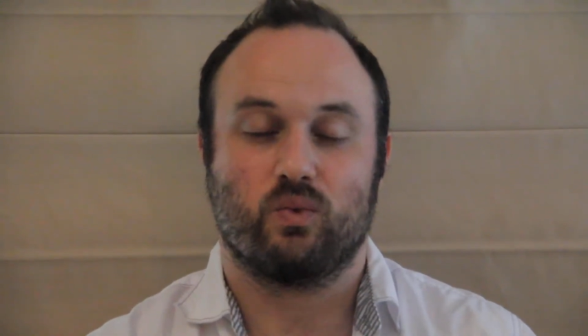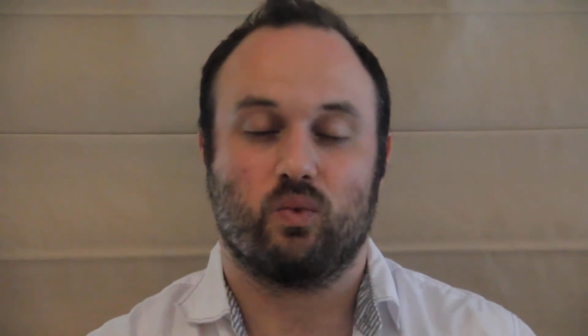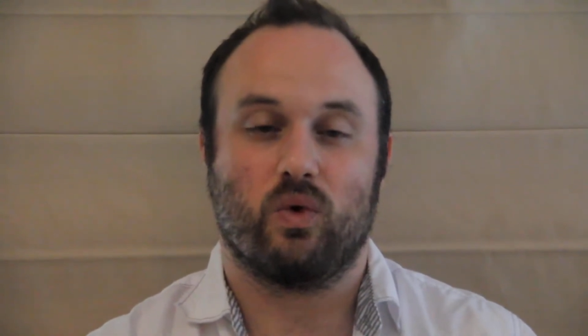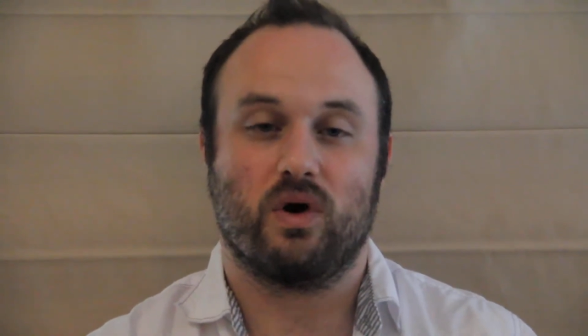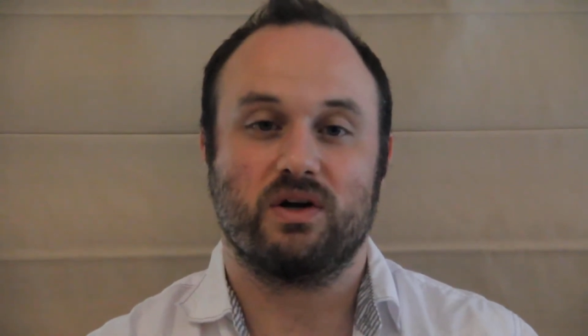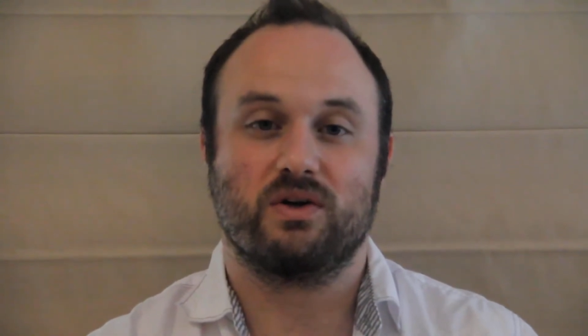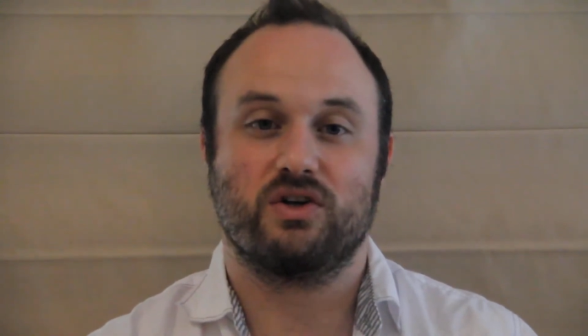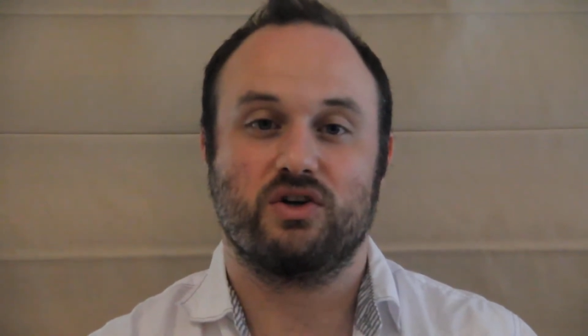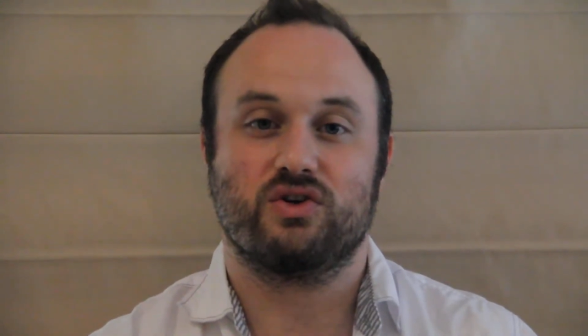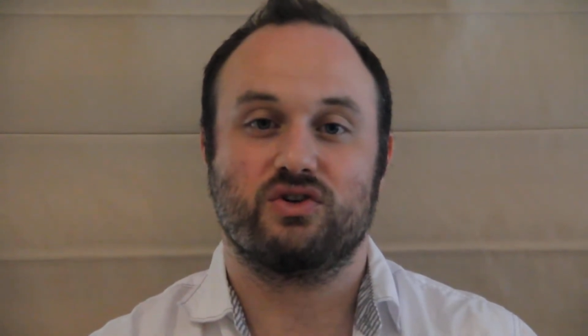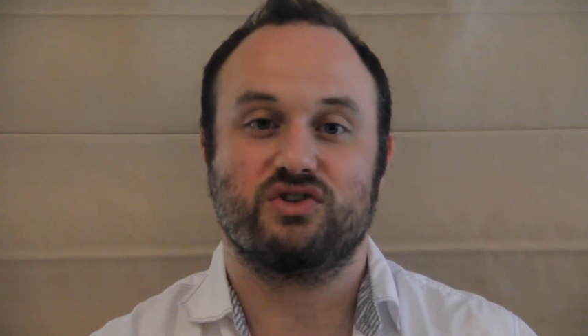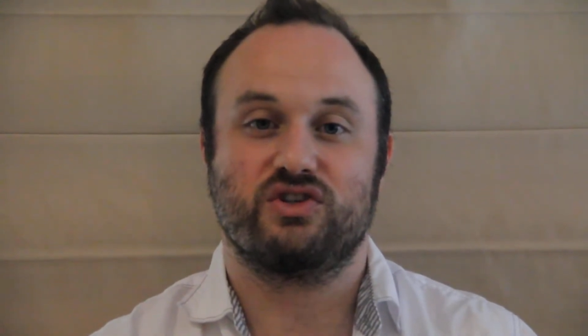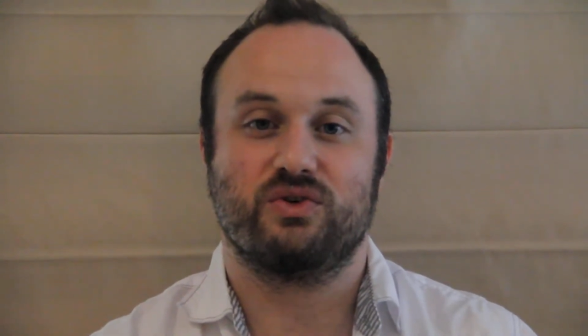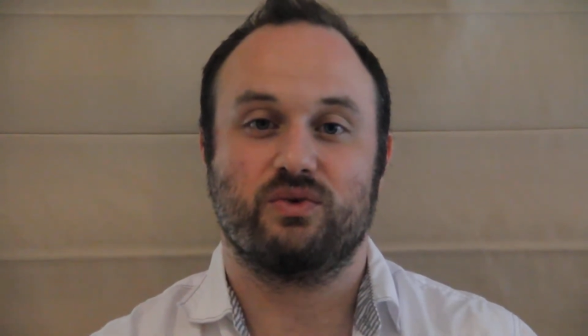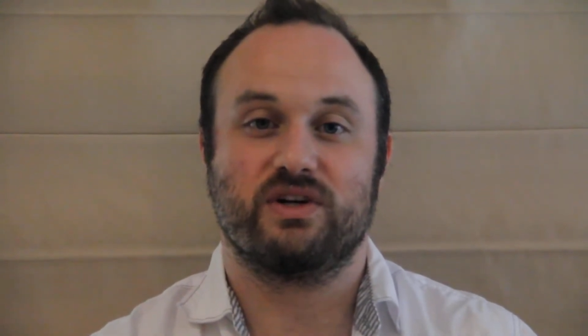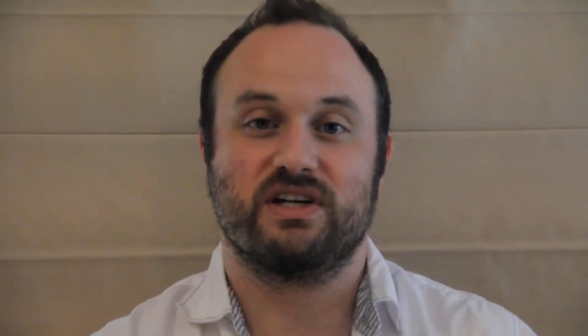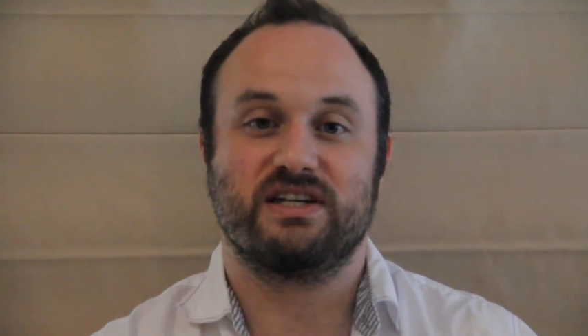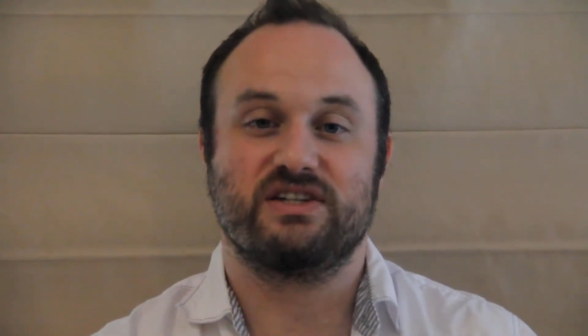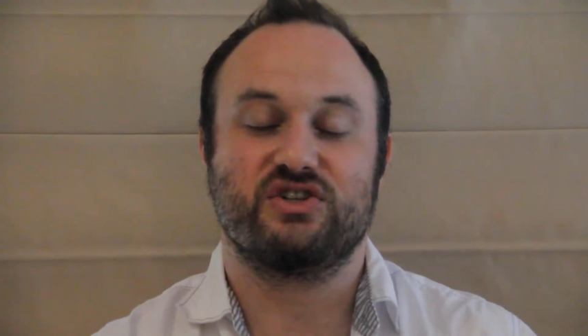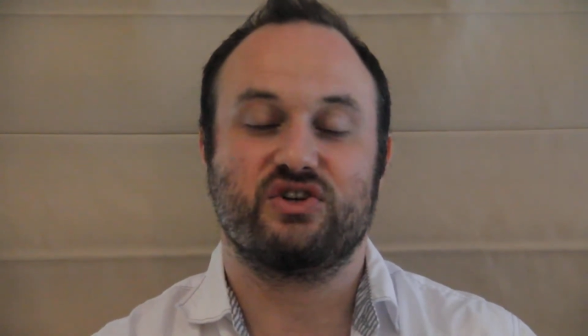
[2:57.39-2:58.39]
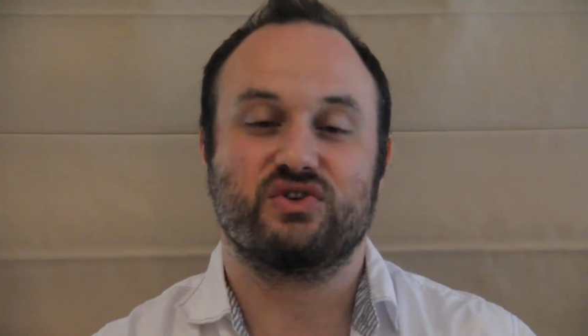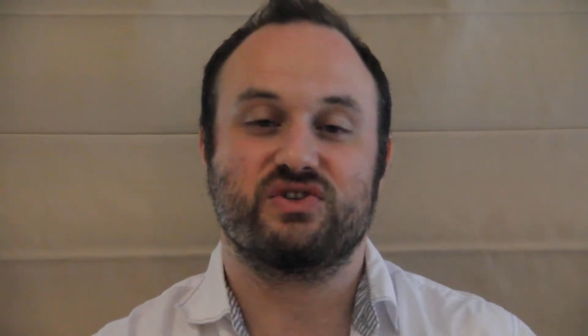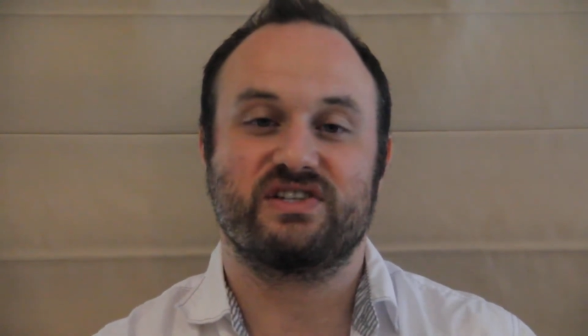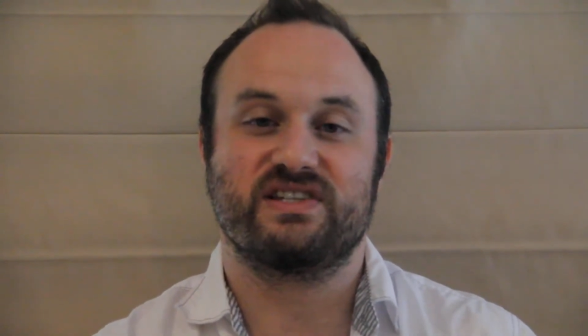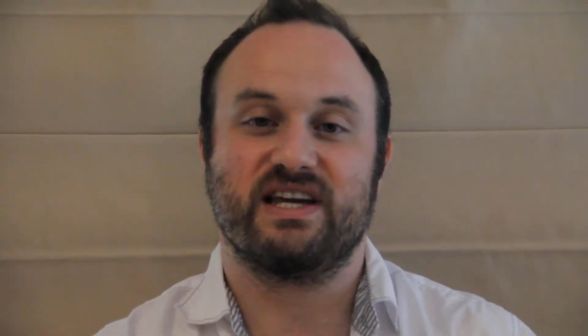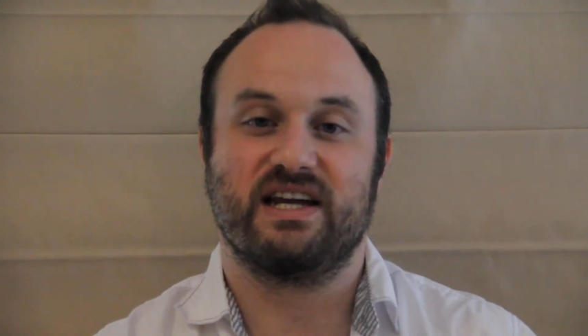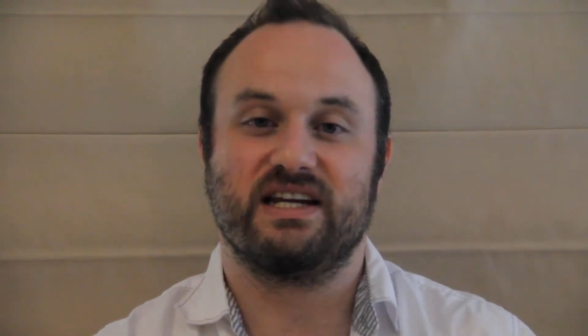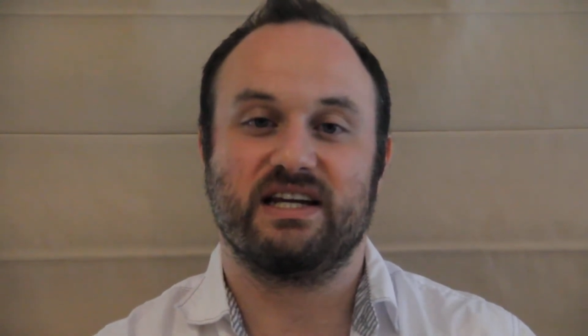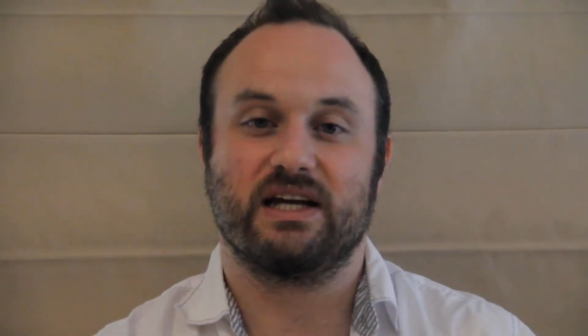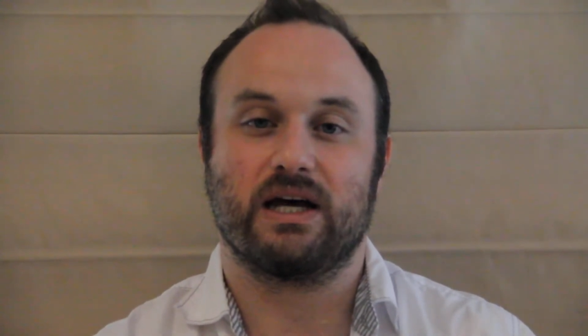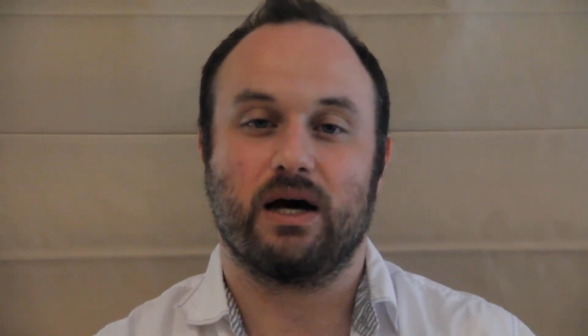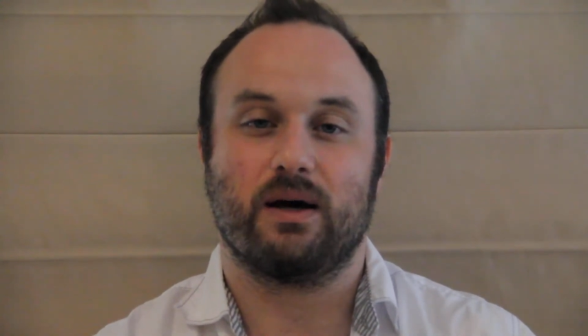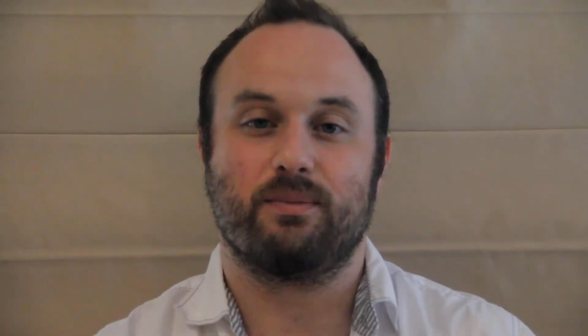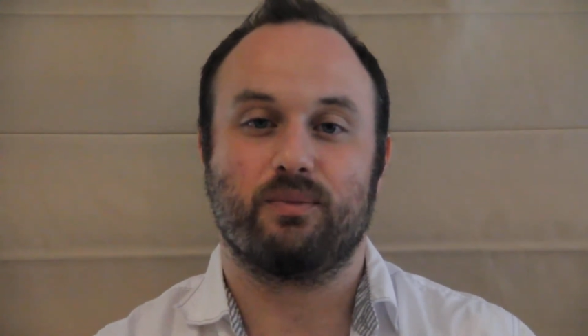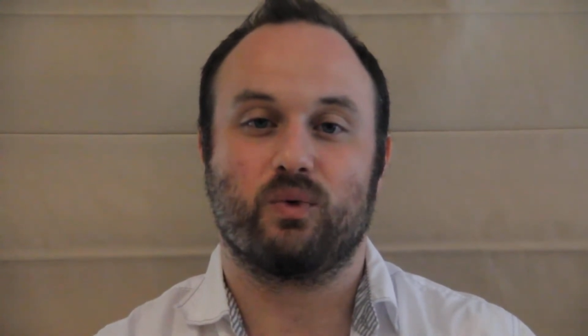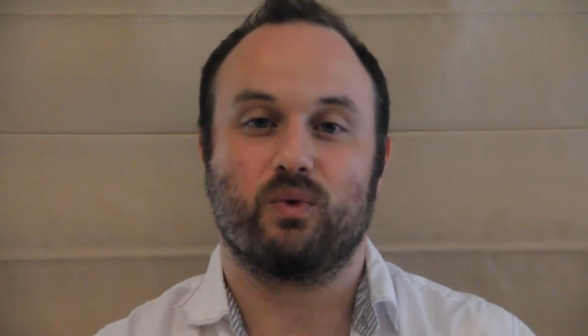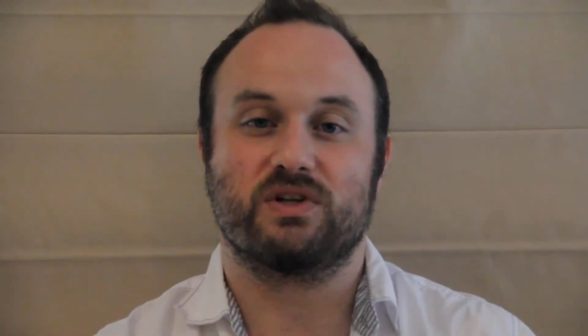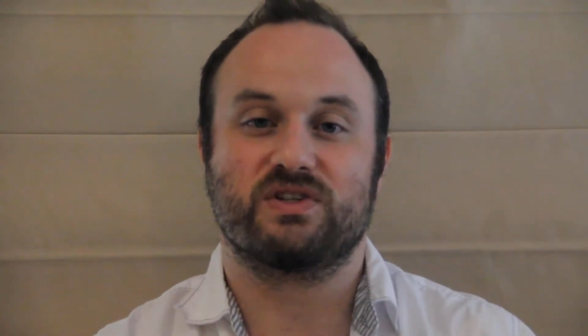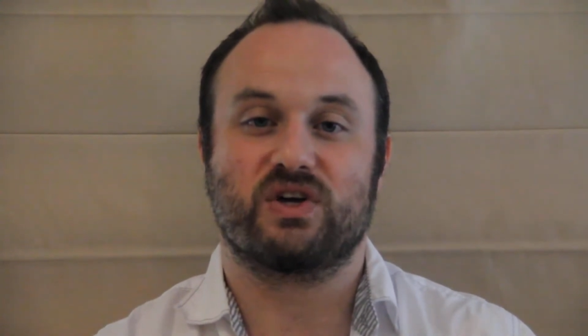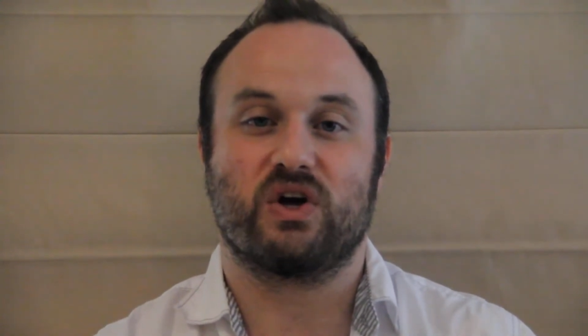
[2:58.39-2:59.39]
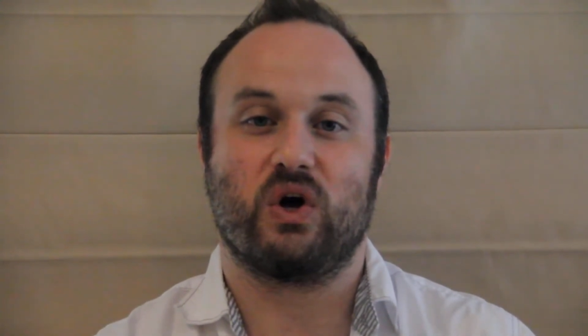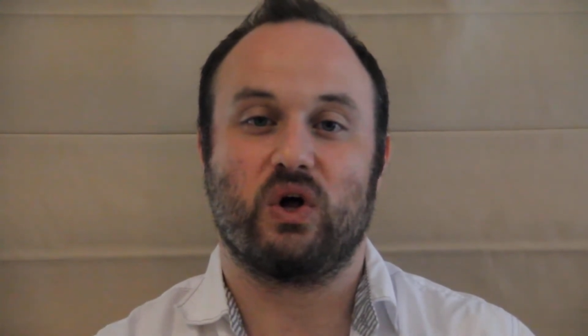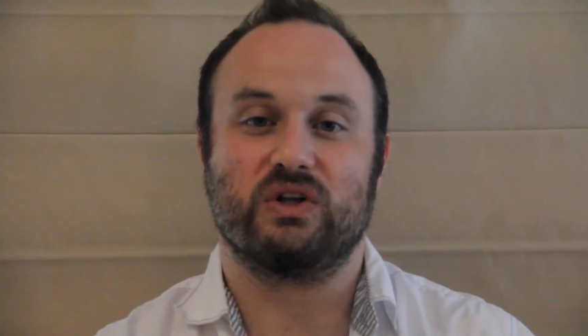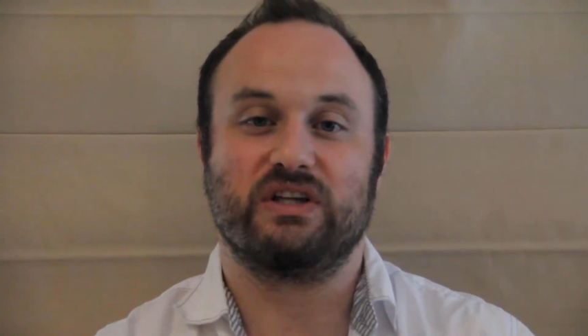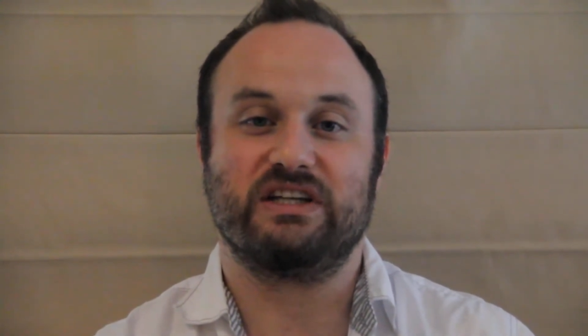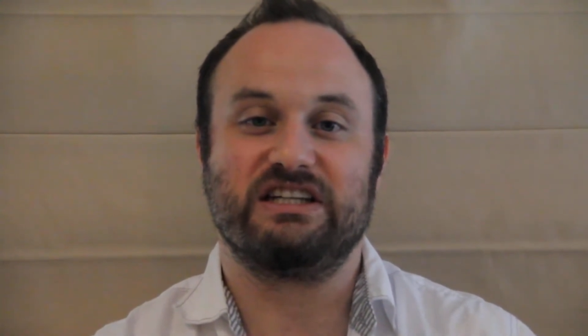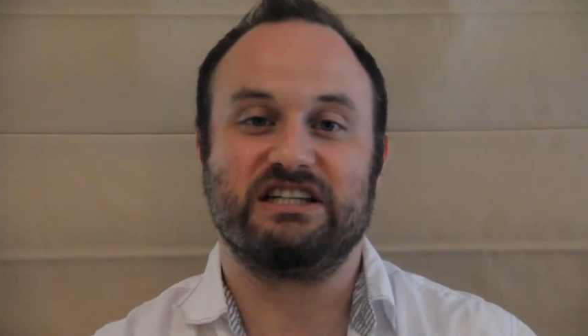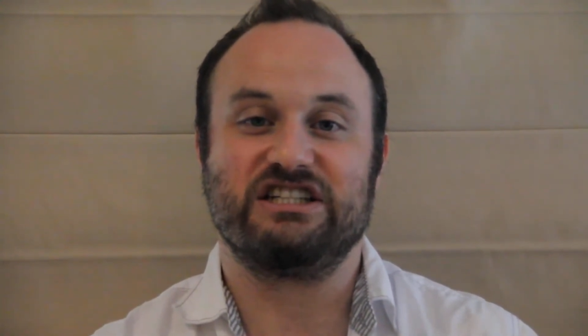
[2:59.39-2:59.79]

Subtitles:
What you're doing is you're setting up what's called an